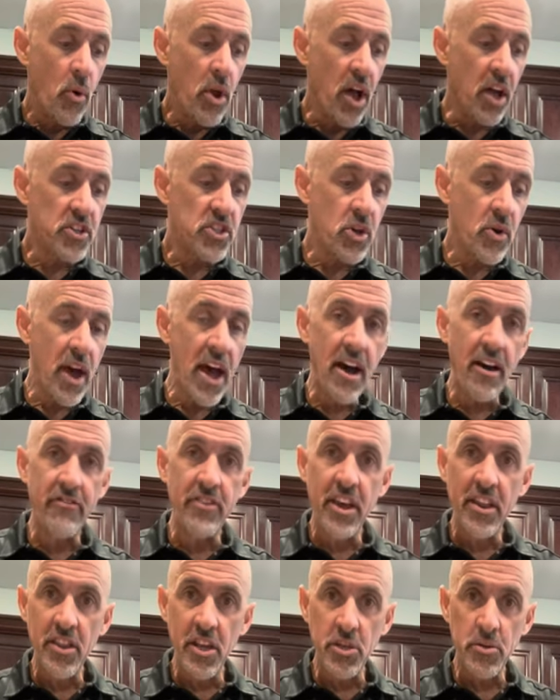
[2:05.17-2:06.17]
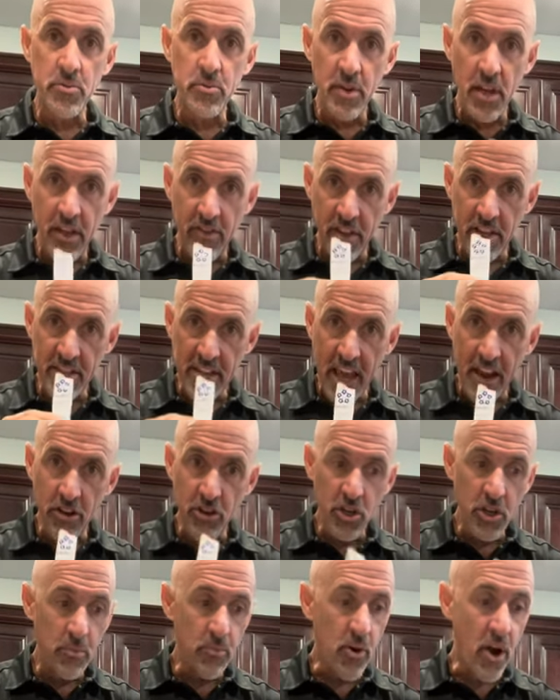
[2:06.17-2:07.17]
also have in this
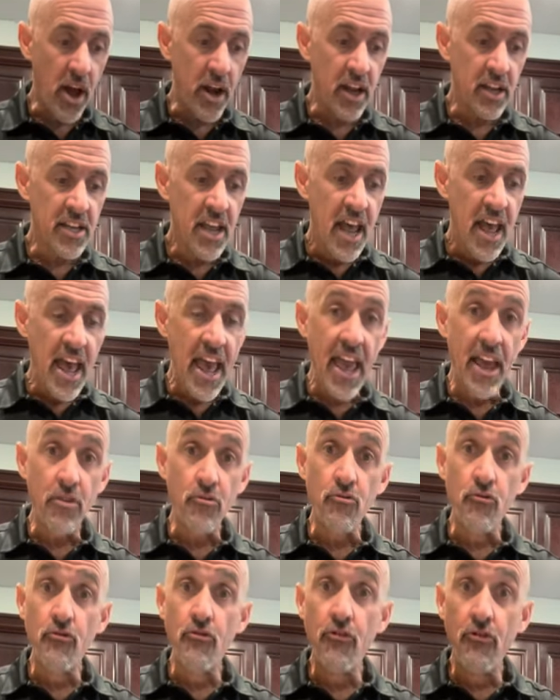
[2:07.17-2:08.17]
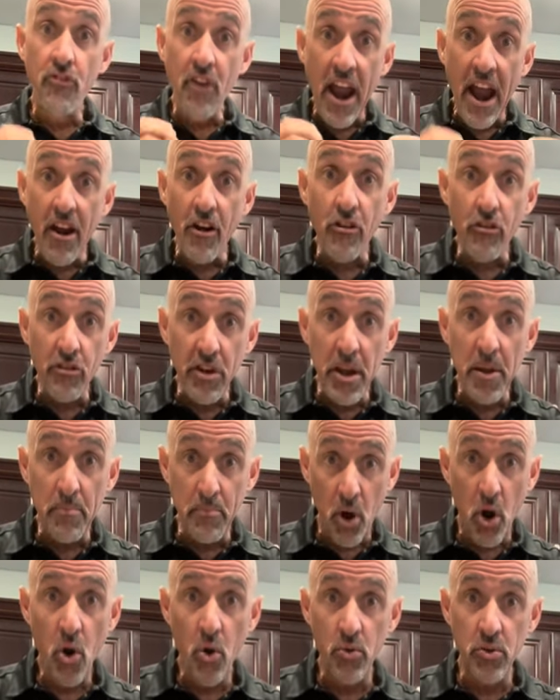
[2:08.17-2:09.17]
energy product a very
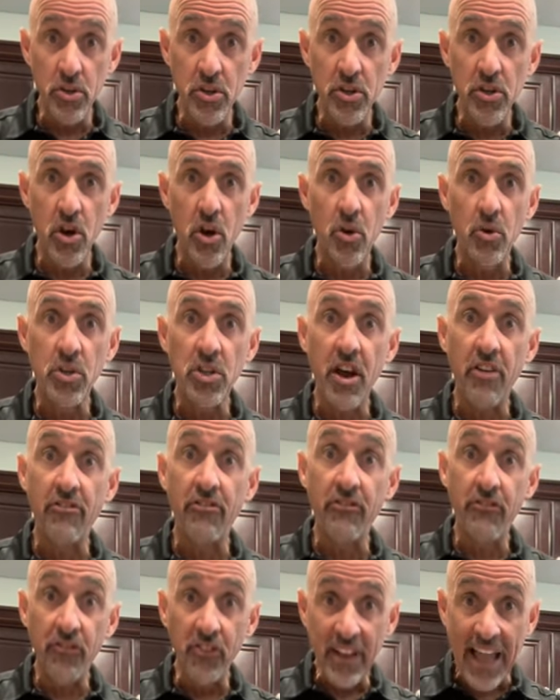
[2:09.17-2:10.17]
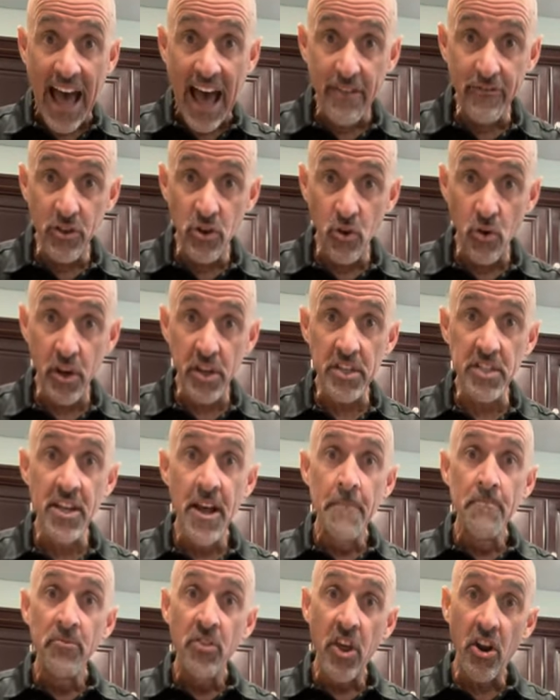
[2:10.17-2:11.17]
potent dose of flavonoids
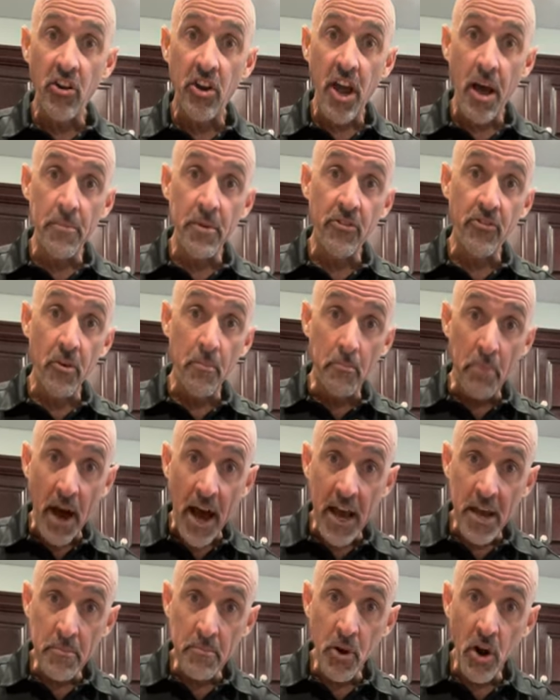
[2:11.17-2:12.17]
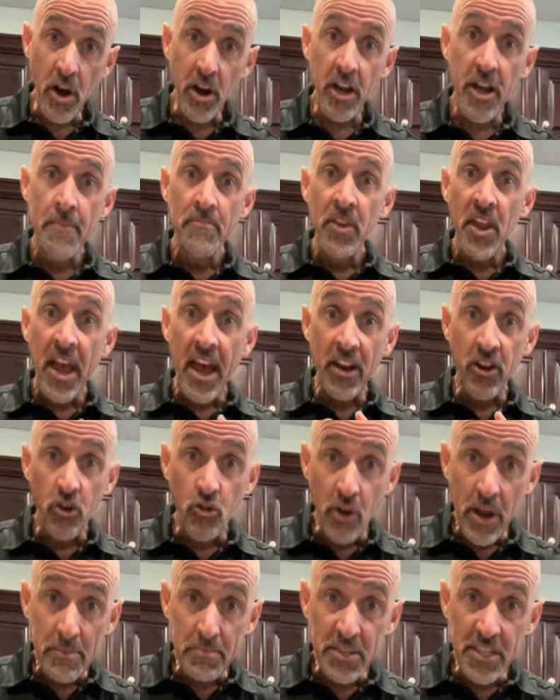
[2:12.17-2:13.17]
that are coming from pine bark and
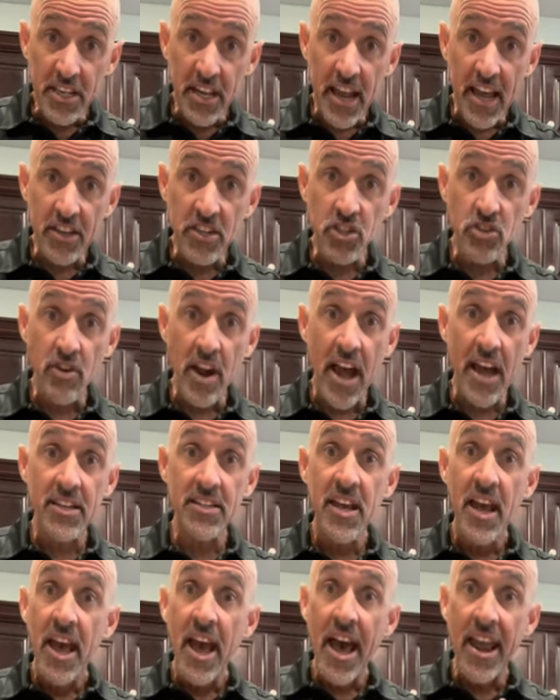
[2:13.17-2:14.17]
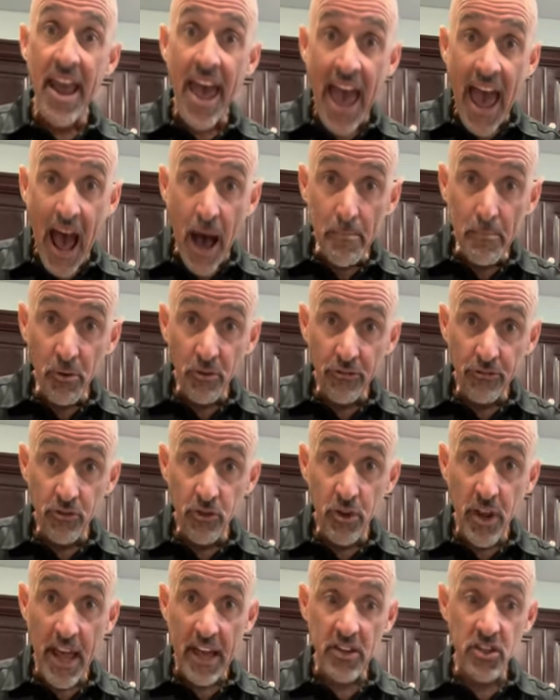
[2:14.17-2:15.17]
grapeseed extract and apple
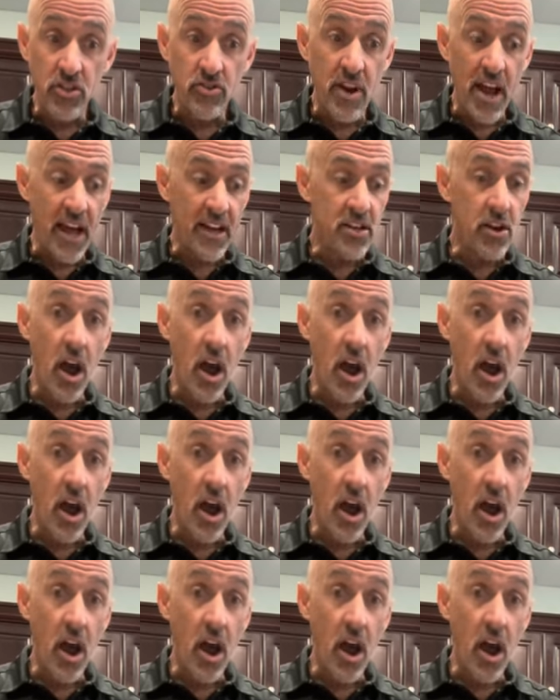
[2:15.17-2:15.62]
fruit extract,